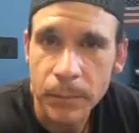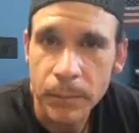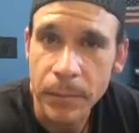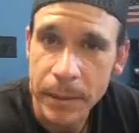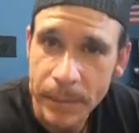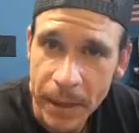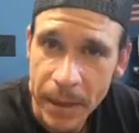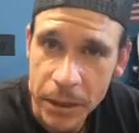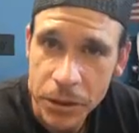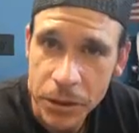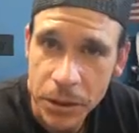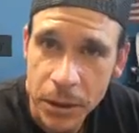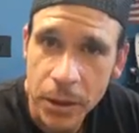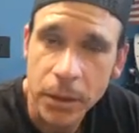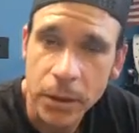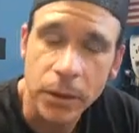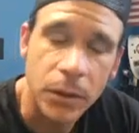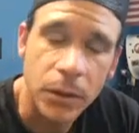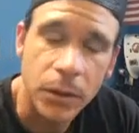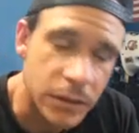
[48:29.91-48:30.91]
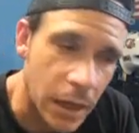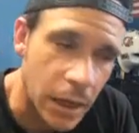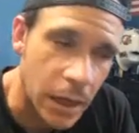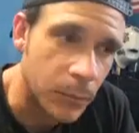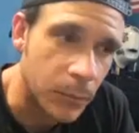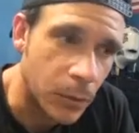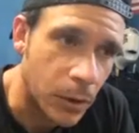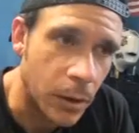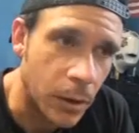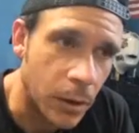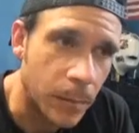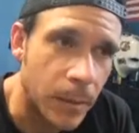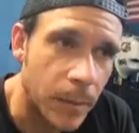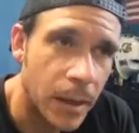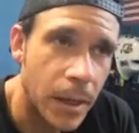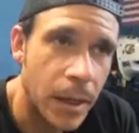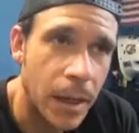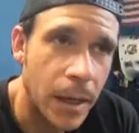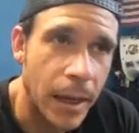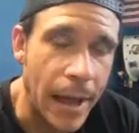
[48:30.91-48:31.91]
Be patient. Your time will come,
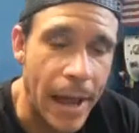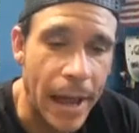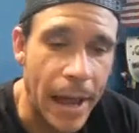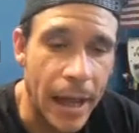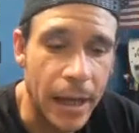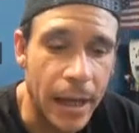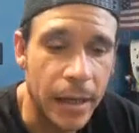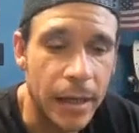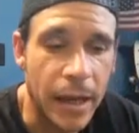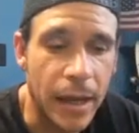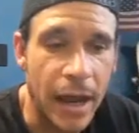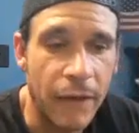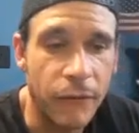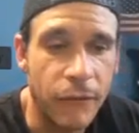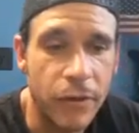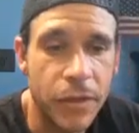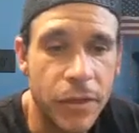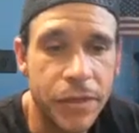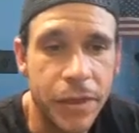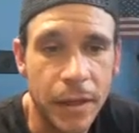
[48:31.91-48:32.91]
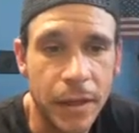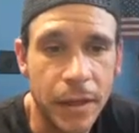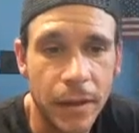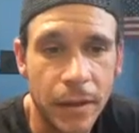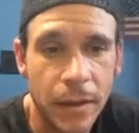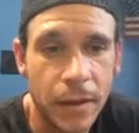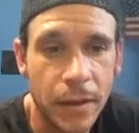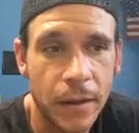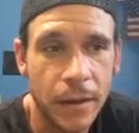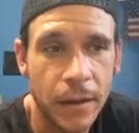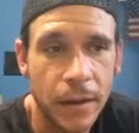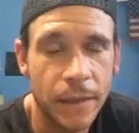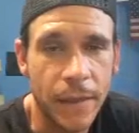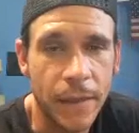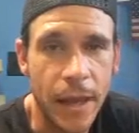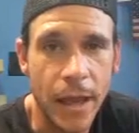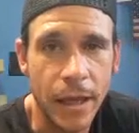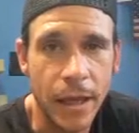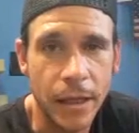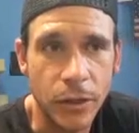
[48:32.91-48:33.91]
and everything
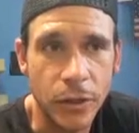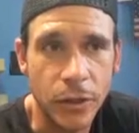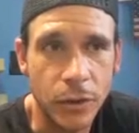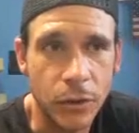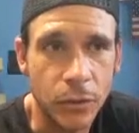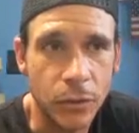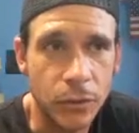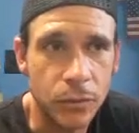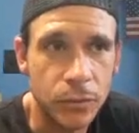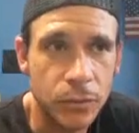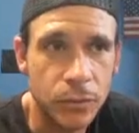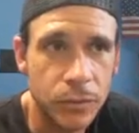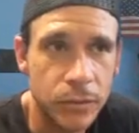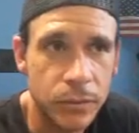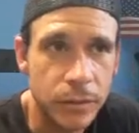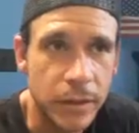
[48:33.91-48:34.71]
that you